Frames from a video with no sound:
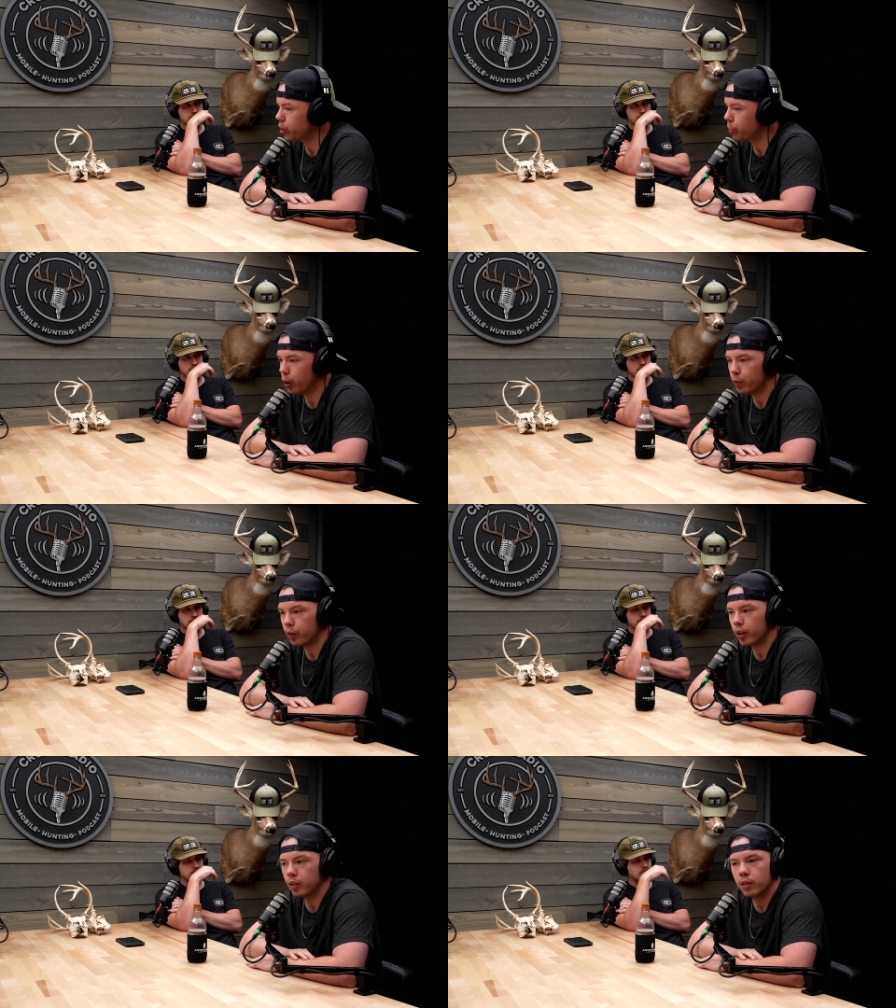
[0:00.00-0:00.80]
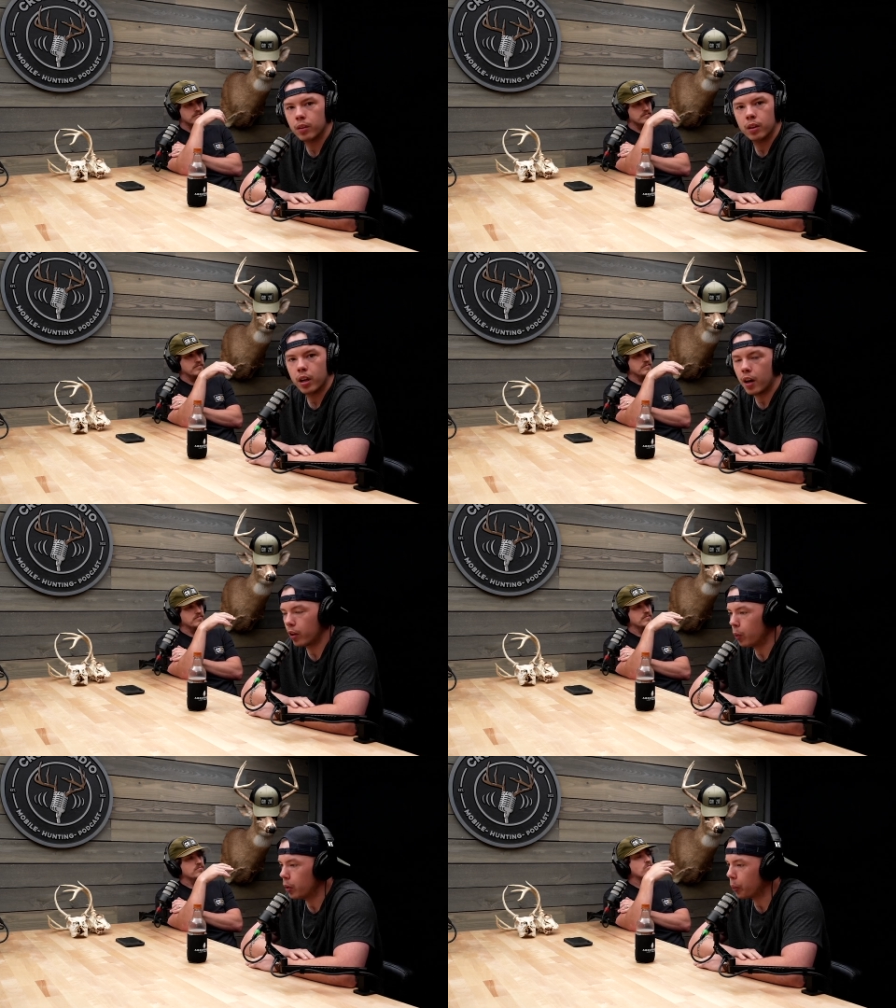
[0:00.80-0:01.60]
perfect,
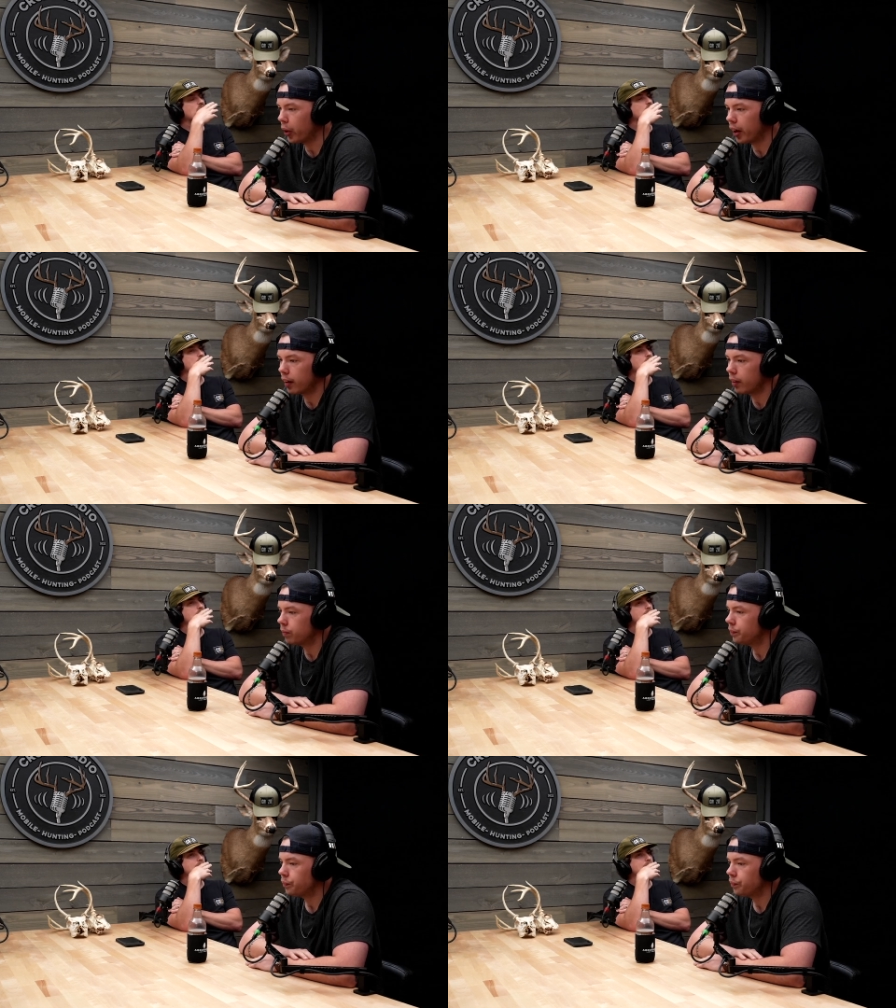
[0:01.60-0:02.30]
everything went to plan,